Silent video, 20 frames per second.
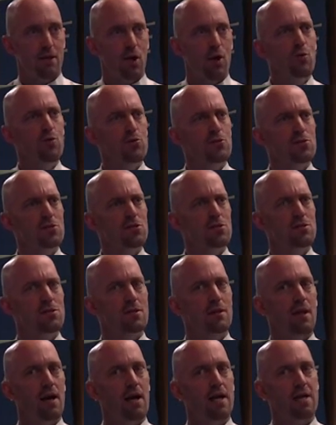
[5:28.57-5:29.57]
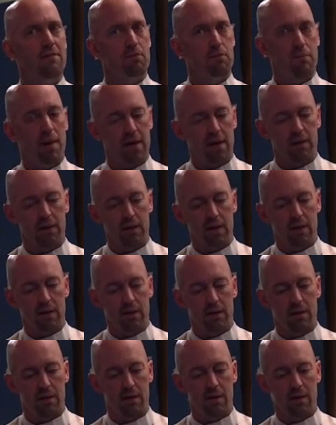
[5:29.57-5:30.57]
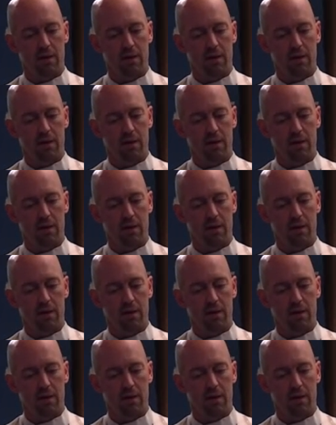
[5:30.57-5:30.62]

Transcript: who's an even better leader.